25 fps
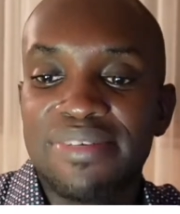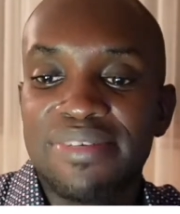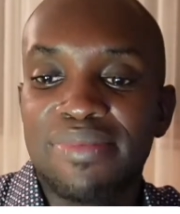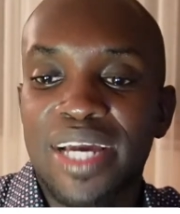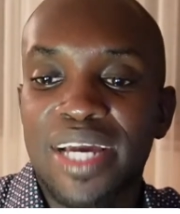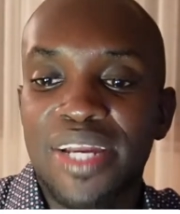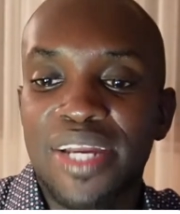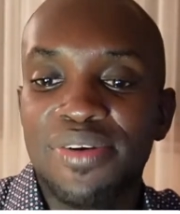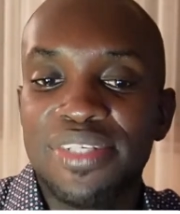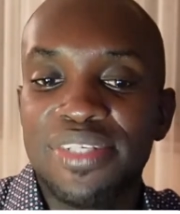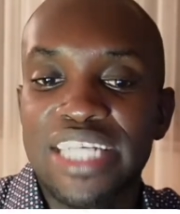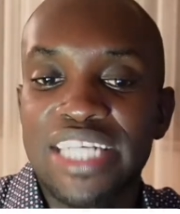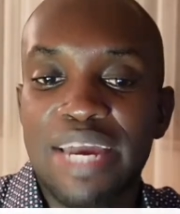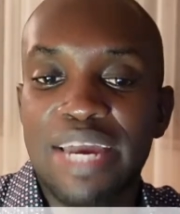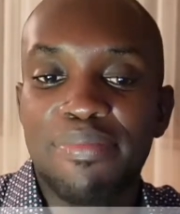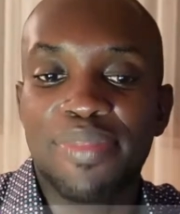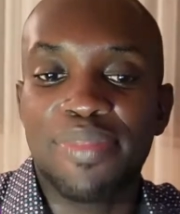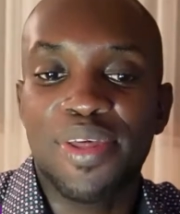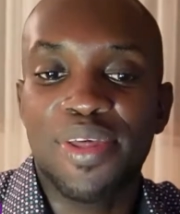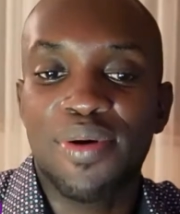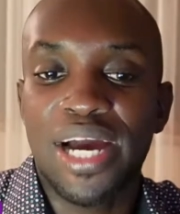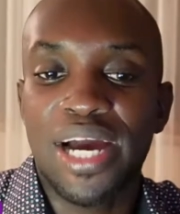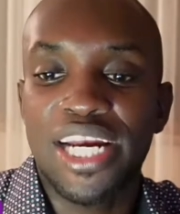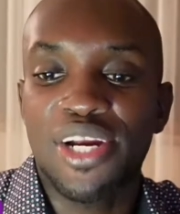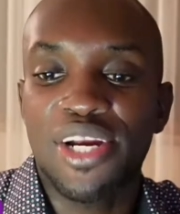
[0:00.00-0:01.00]
Can you type the
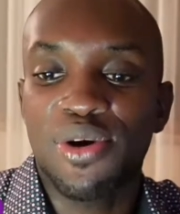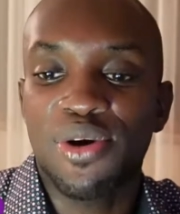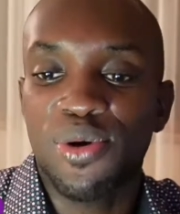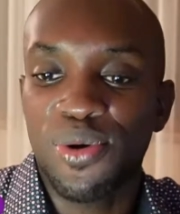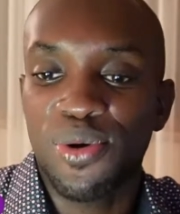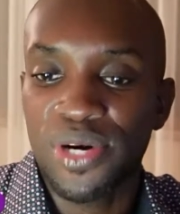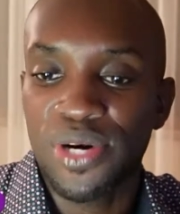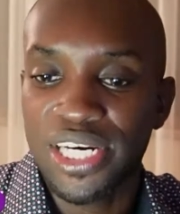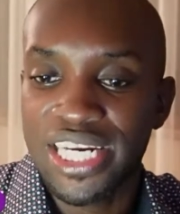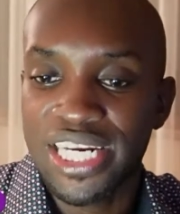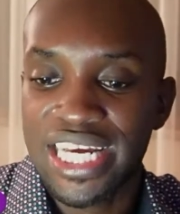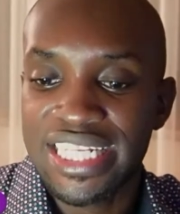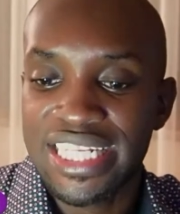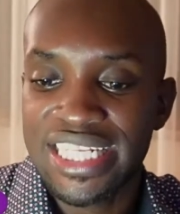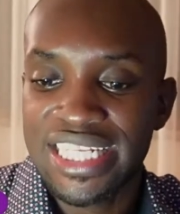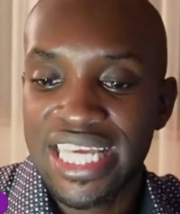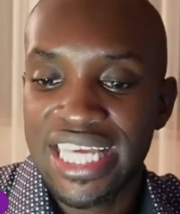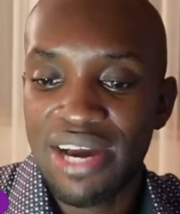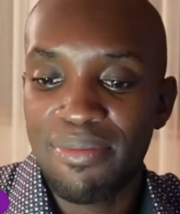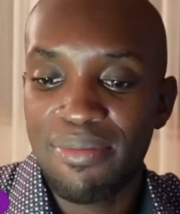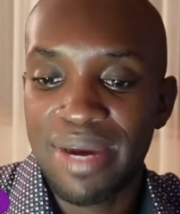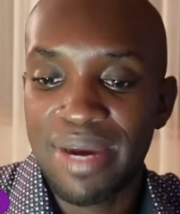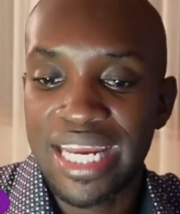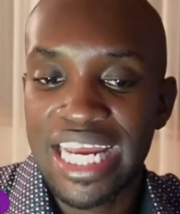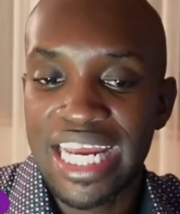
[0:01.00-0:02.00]
word old and see how
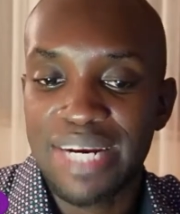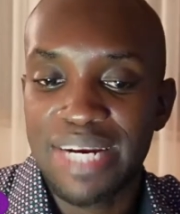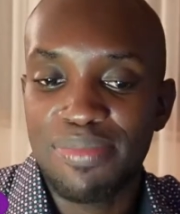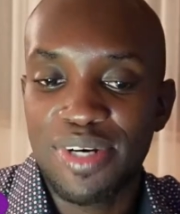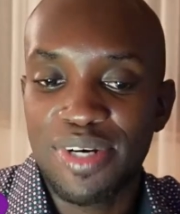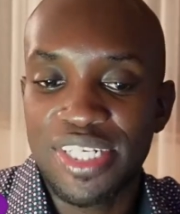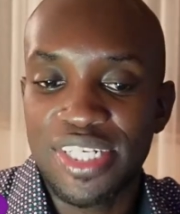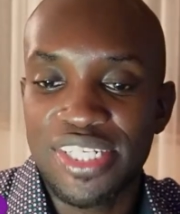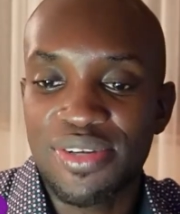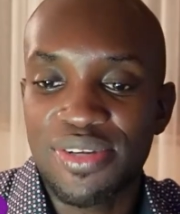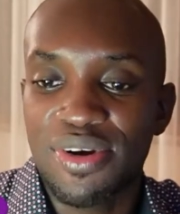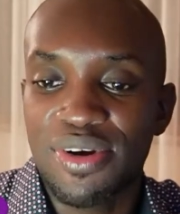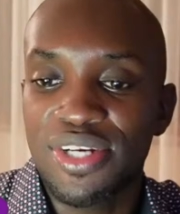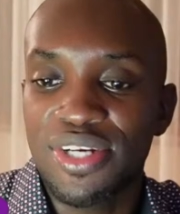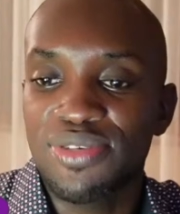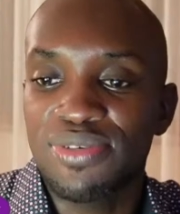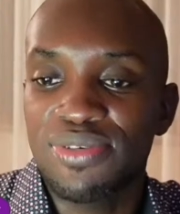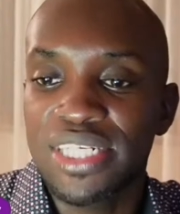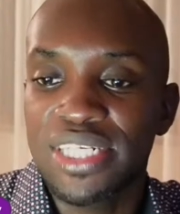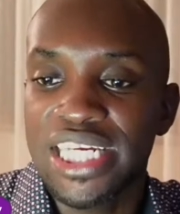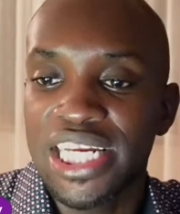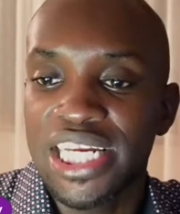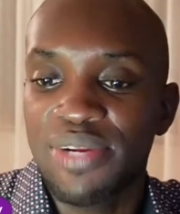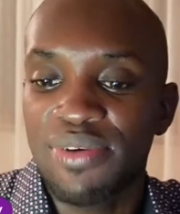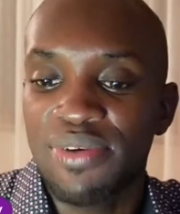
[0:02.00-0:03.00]
my nightbot is going to
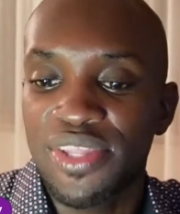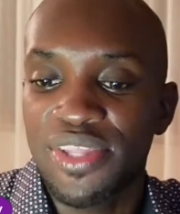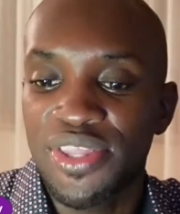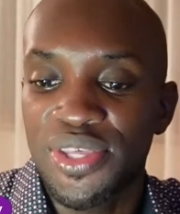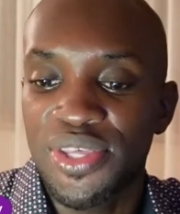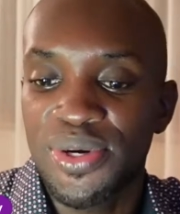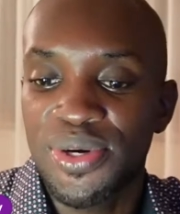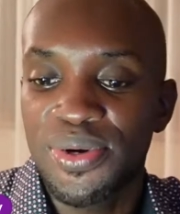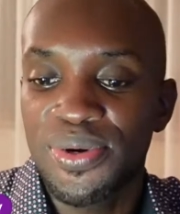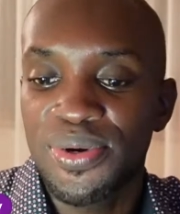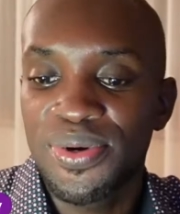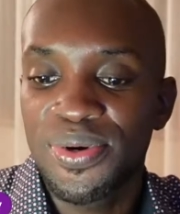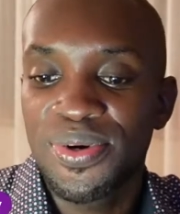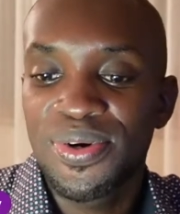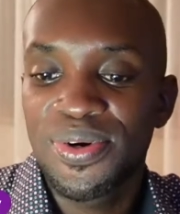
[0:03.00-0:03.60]
deal with you?